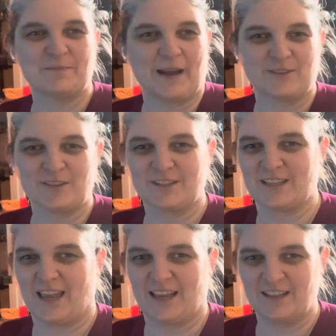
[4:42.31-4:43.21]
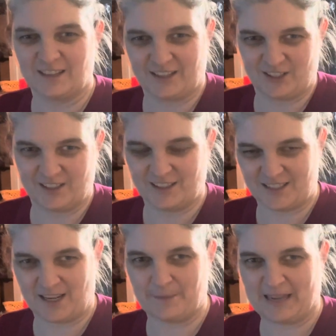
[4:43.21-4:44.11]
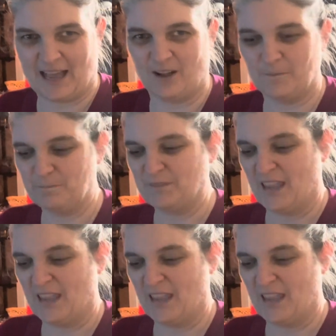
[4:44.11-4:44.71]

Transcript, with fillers: Patrick's Day collection that's coming out